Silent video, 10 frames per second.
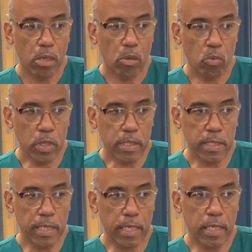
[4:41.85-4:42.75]
We
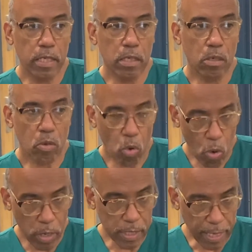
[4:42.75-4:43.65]
see
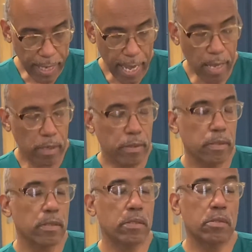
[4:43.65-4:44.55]
corns and
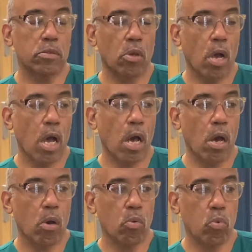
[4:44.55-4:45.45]
calluses,
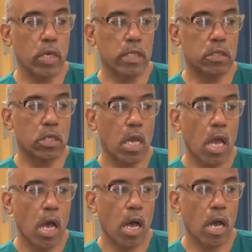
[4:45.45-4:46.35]
which
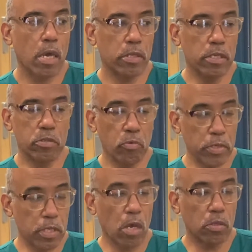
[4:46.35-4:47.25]
is the
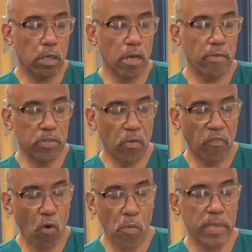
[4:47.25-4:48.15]
result of
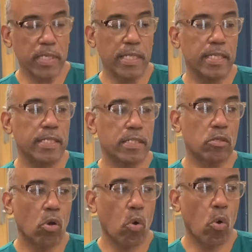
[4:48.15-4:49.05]
deformities
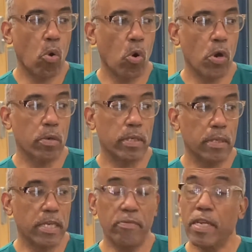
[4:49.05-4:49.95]
or
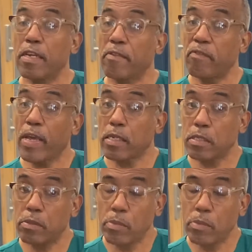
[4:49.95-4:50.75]
even an infection.